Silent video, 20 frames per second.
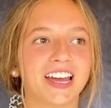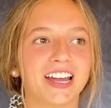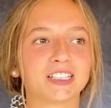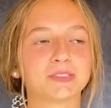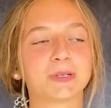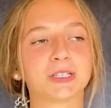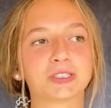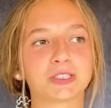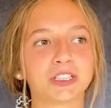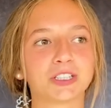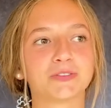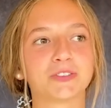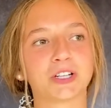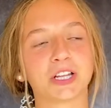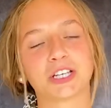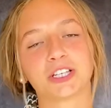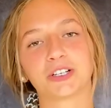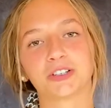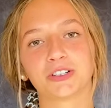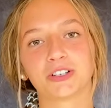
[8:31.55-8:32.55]
especially if you're
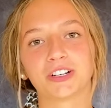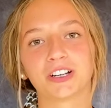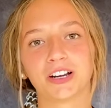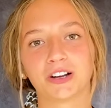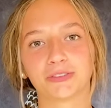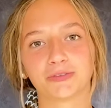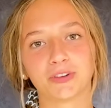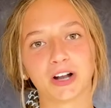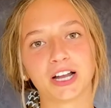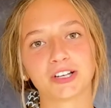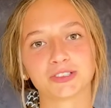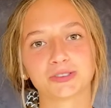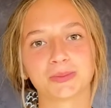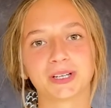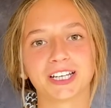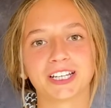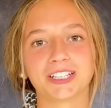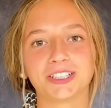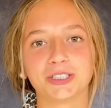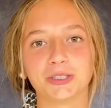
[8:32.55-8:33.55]
like you're a
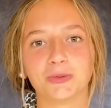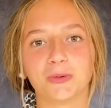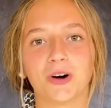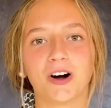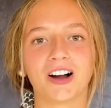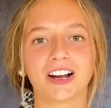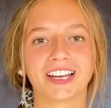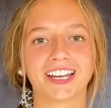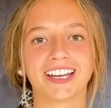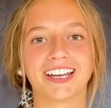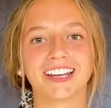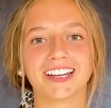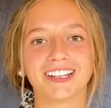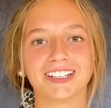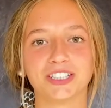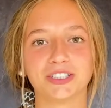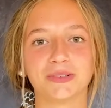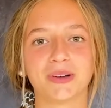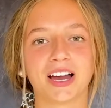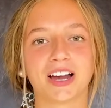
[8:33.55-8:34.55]
freshman, you walk in
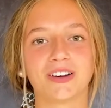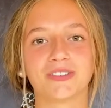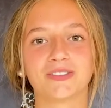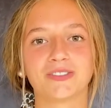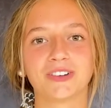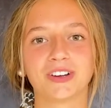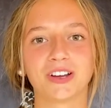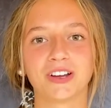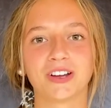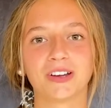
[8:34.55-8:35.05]
and you have